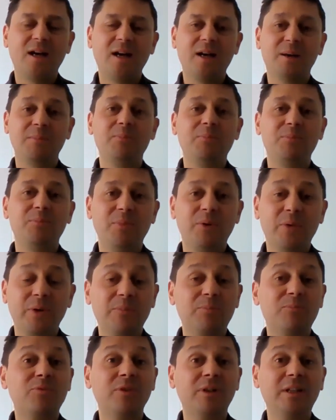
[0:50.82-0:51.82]

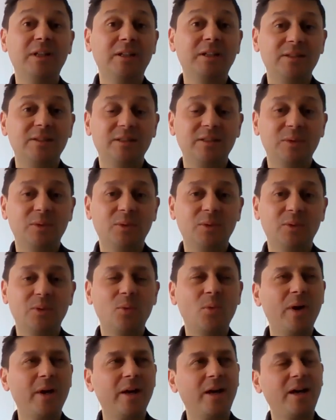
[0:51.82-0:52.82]
it brings,
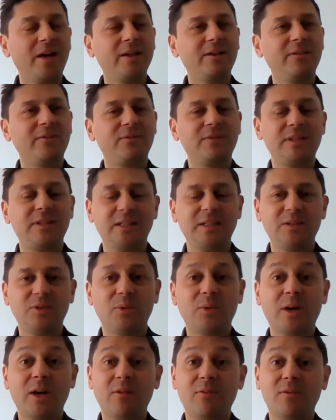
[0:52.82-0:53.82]
why I teach,
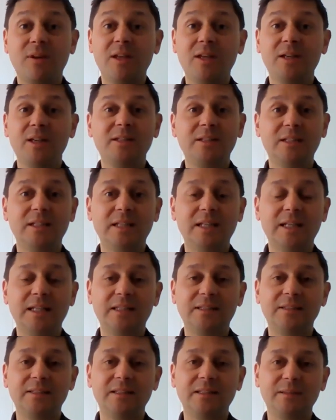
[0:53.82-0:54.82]
the way I've learned it
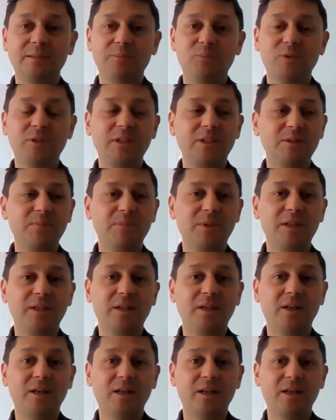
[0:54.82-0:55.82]
is it brings me
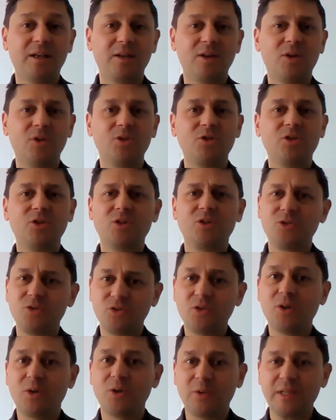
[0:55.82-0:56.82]
a conscious
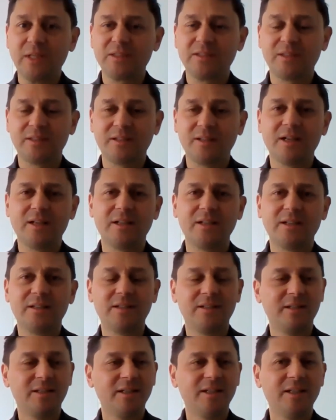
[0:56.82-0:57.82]
control. That's the kind of
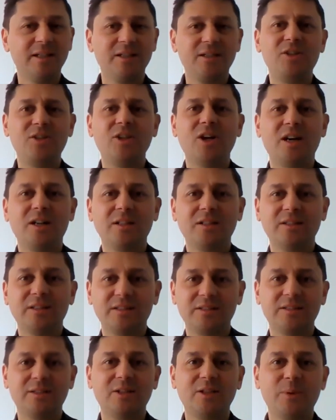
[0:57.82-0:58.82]
the jargon,
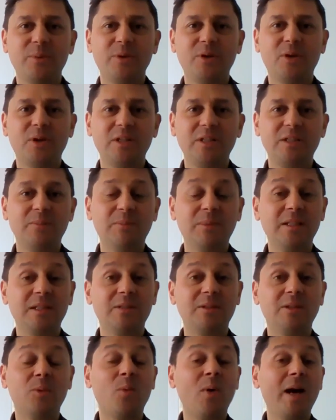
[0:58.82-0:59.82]
that's the terminology, but
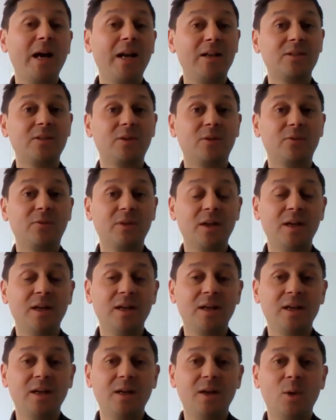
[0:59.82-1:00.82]
it's an awareness of
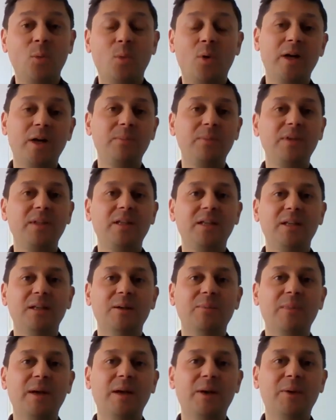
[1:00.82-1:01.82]
what I'm thinking
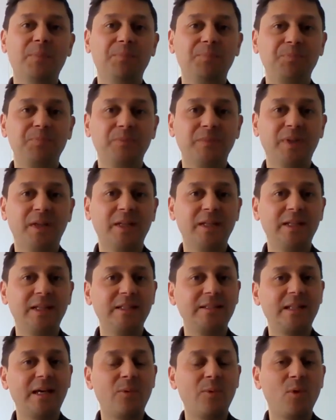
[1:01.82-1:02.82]
about. And
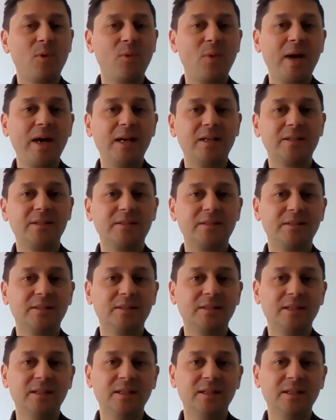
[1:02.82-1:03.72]
it's that awareness